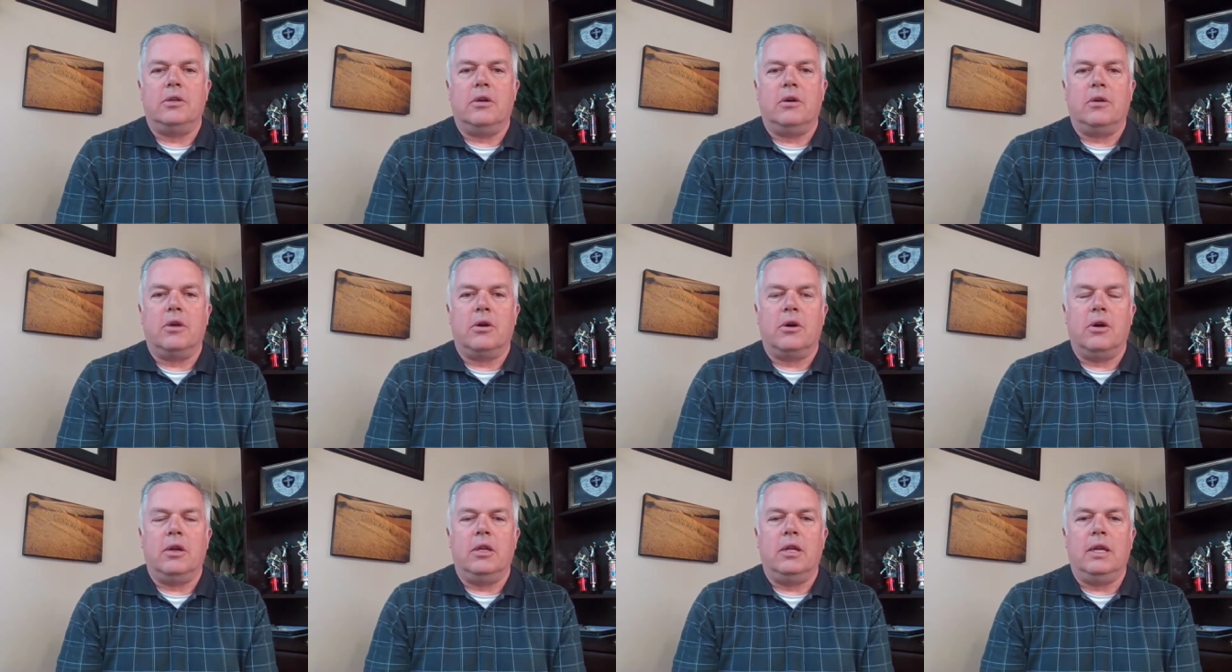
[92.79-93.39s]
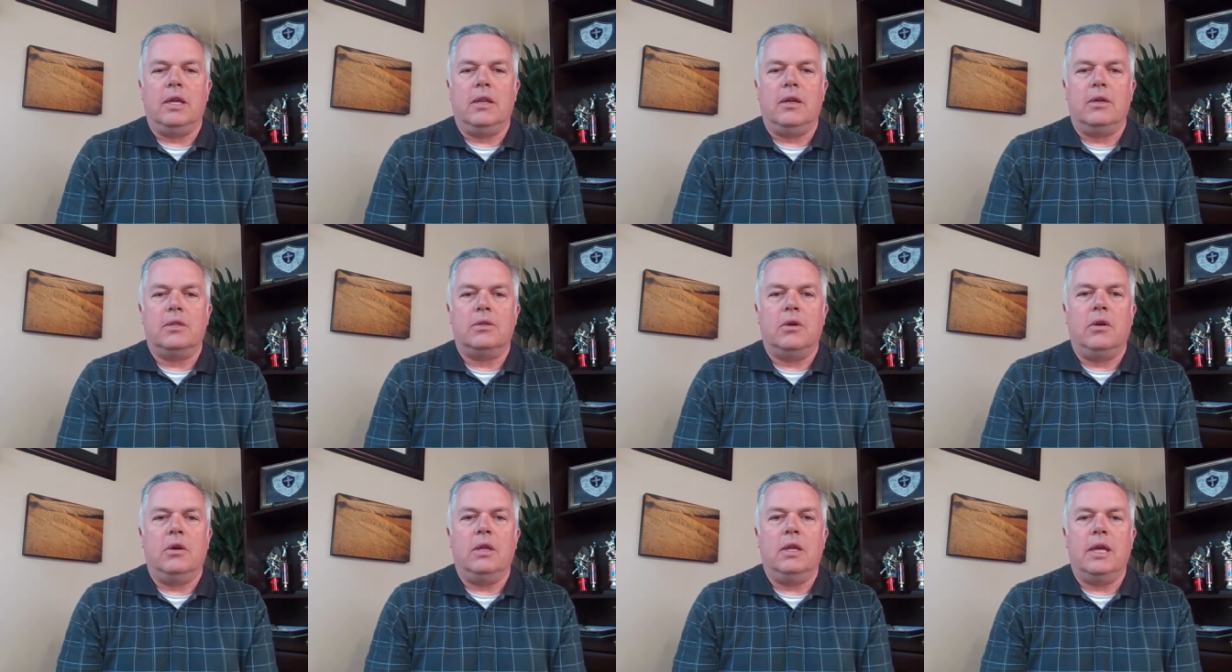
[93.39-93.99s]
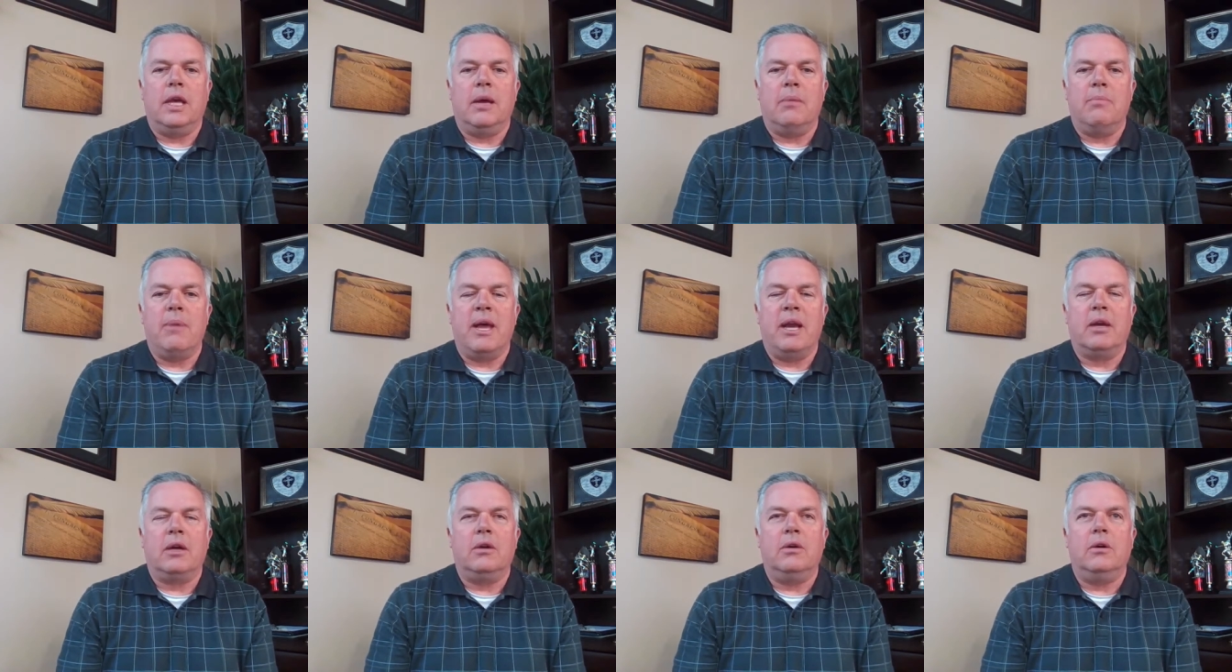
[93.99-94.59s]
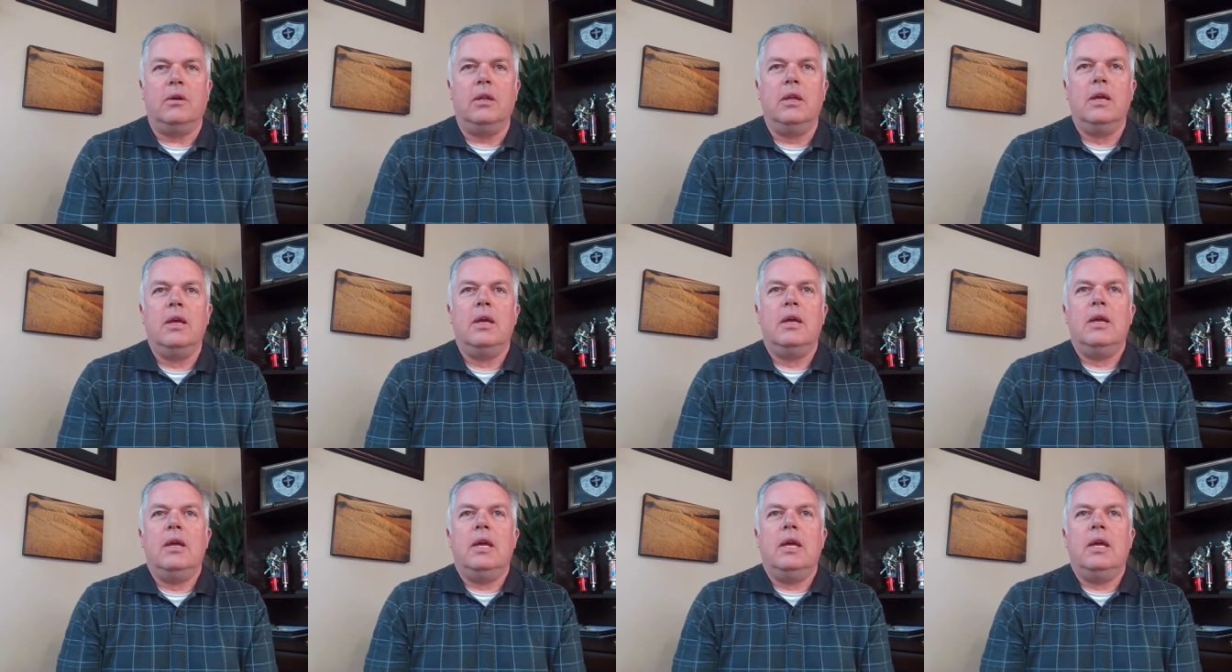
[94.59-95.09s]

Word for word: So currently there's only a medical